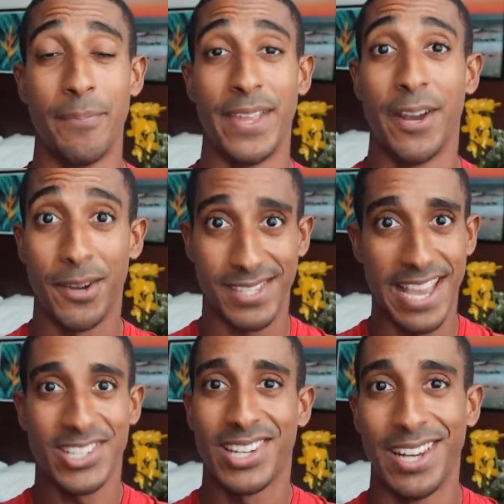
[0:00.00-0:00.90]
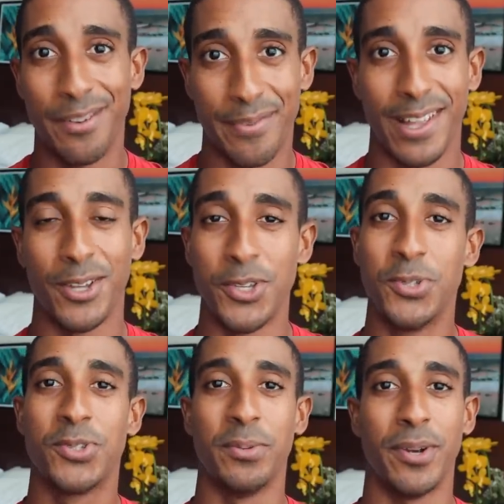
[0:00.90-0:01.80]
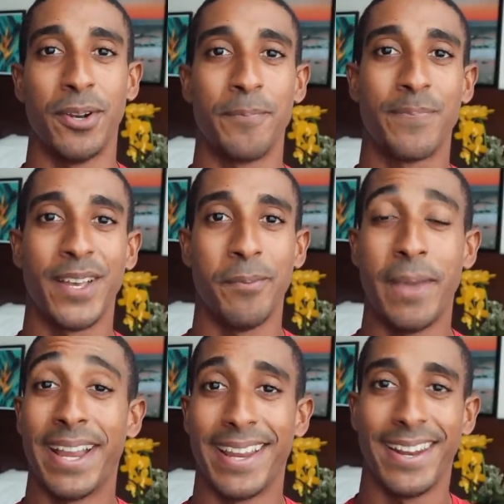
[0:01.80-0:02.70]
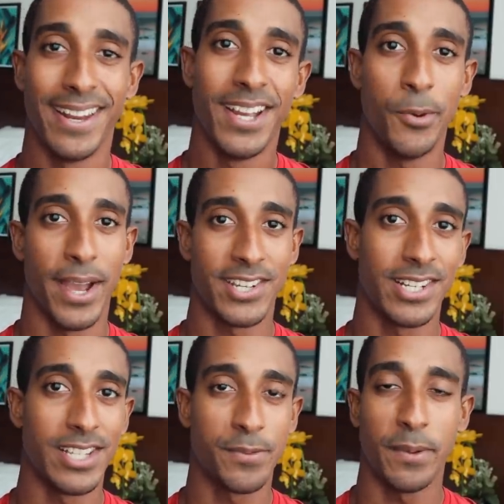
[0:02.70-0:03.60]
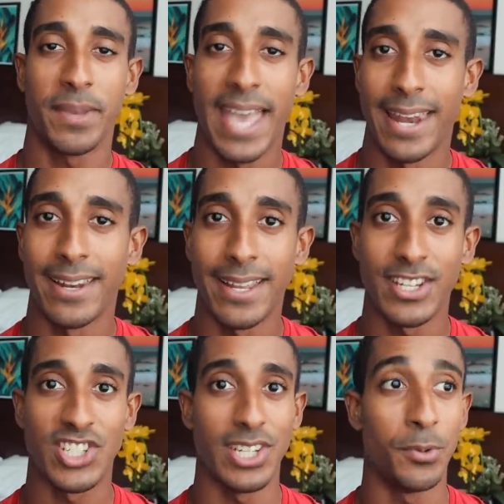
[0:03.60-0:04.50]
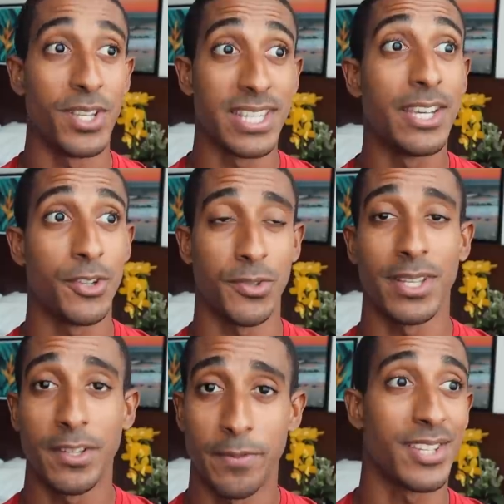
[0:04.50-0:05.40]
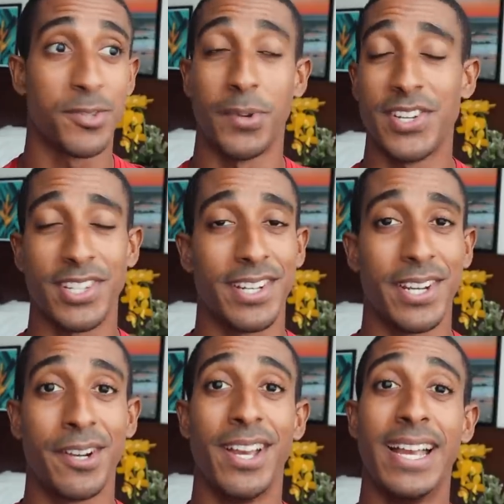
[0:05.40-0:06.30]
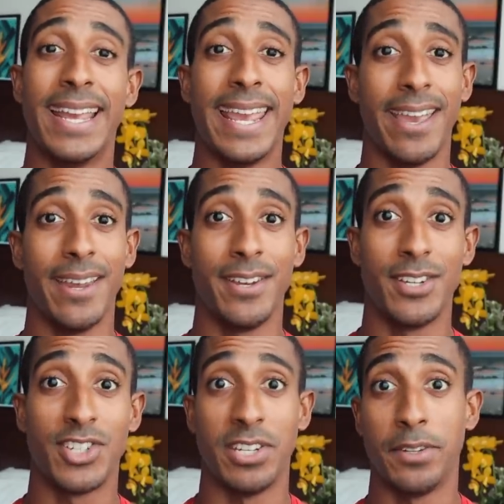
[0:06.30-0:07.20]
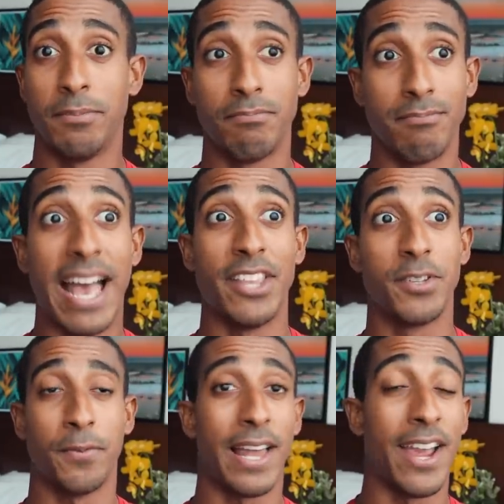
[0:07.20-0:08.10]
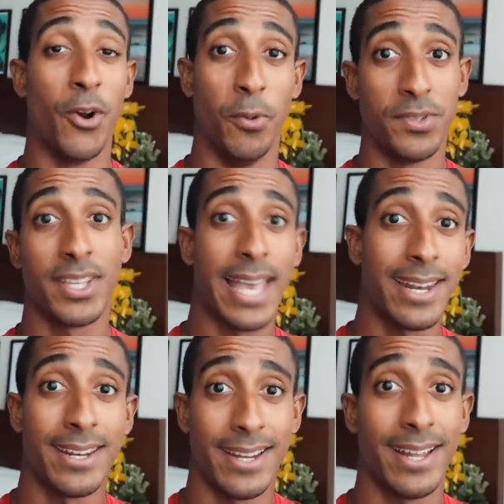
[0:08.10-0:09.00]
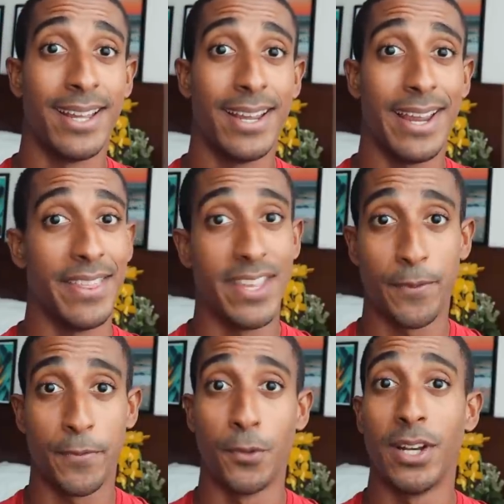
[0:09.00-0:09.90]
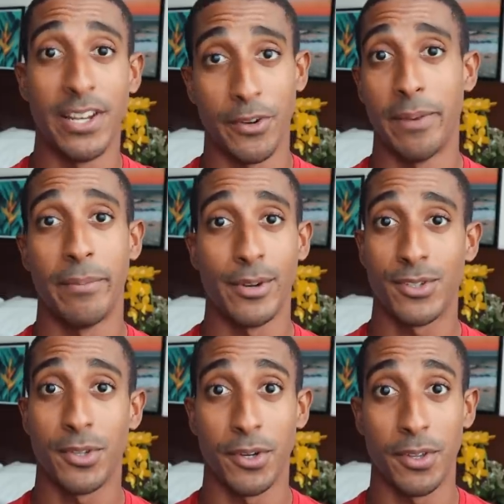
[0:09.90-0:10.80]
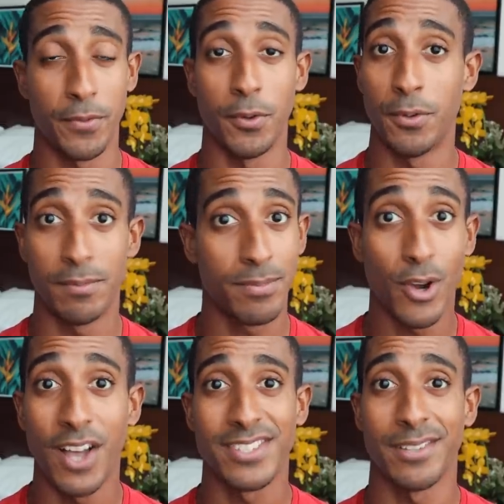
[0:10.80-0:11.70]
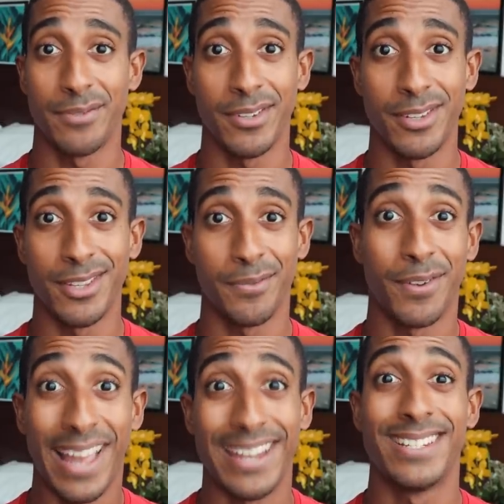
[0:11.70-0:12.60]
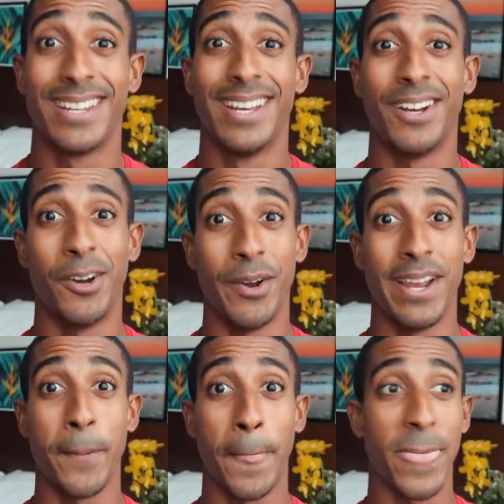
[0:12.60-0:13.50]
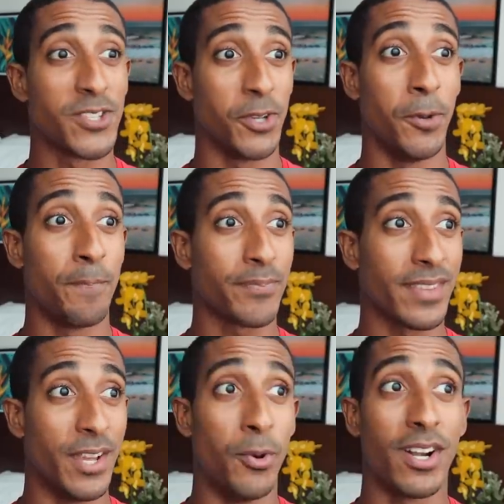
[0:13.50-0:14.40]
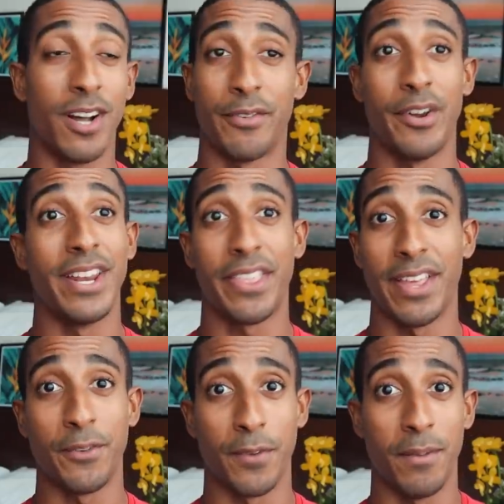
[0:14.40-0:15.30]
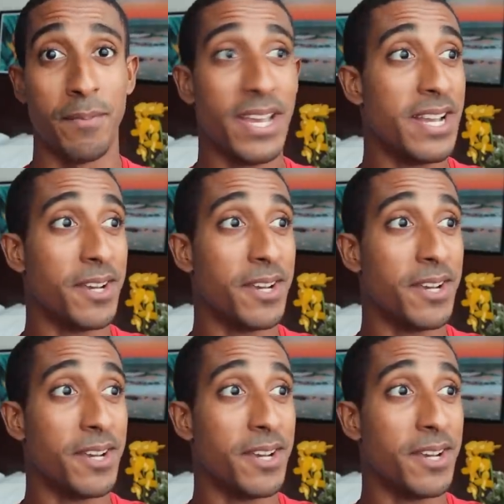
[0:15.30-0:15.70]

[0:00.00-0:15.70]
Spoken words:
there is actually a fellow YouTuber, Megan, who actually is from Canada. She was here during the situation here, and she had to fly home to Canada, and they fully reimbursed her the full cost of the flight, all right? So they will cover anything from,